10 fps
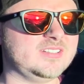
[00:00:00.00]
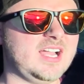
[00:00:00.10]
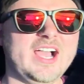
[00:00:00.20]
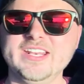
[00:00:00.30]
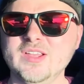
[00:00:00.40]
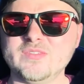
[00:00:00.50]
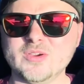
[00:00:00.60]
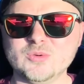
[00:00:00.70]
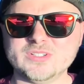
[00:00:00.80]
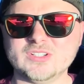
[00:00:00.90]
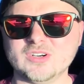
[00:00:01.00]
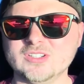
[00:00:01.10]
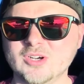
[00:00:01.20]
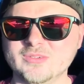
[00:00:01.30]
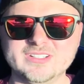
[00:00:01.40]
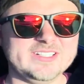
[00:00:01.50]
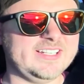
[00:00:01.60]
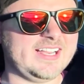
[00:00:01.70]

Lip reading: kind of owned a Dart, not really.